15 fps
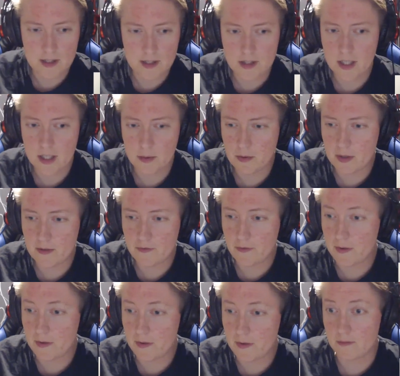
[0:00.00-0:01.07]
so
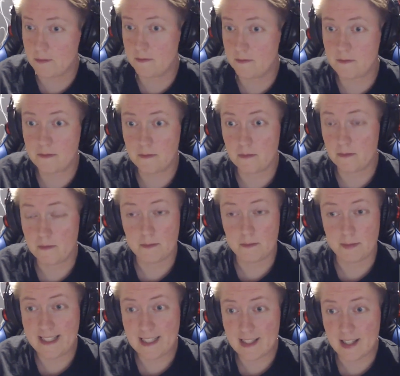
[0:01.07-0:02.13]
we've got
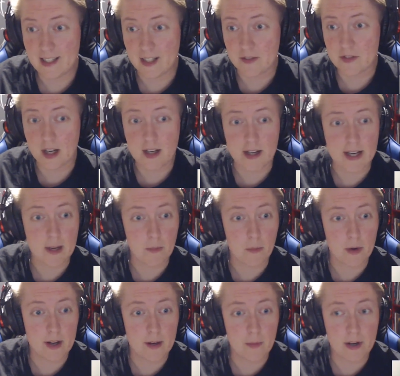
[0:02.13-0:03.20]
plenty of time.
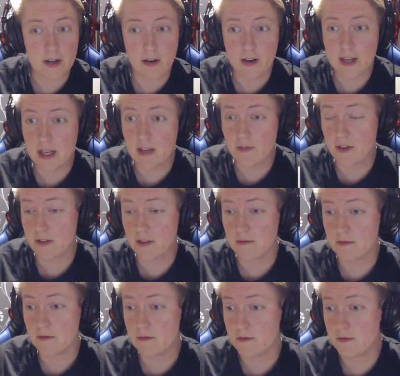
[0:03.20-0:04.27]
We're not
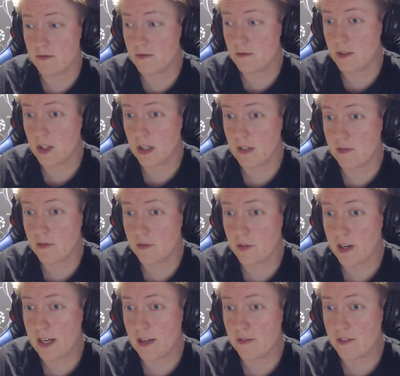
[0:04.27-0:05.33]
even
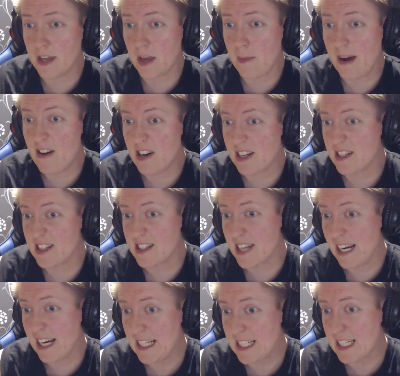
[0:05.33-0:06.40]
free of the Americas
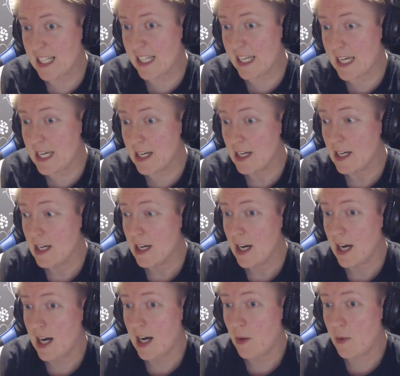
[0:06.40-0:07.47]
technically.
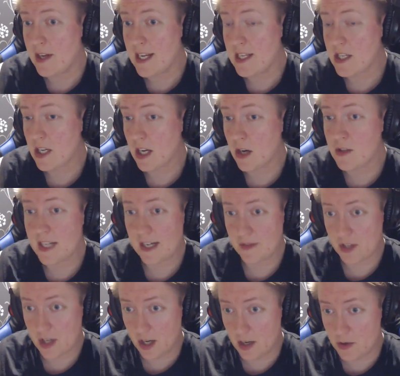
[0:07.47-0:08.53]
We need to go down the
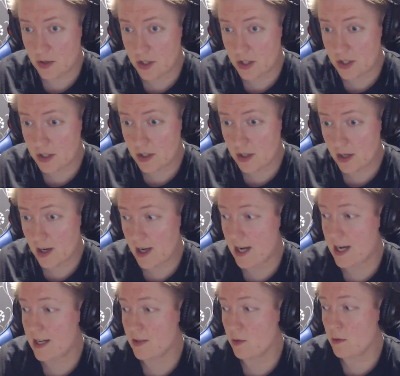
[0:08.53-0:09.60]
coast,
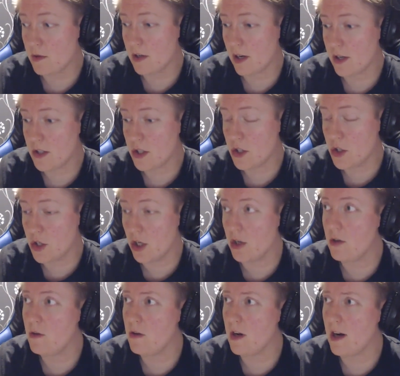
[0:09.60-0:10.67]
and what we're going to
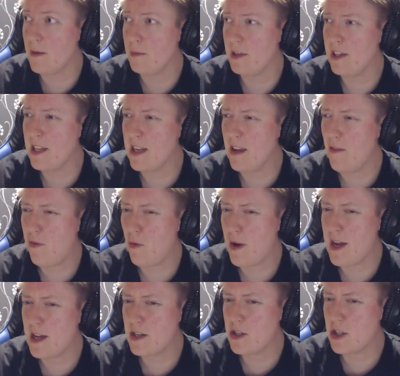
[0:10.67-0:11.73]
do, I believe
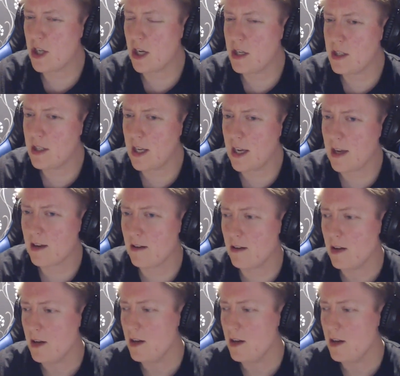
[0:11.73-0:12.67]
we're turning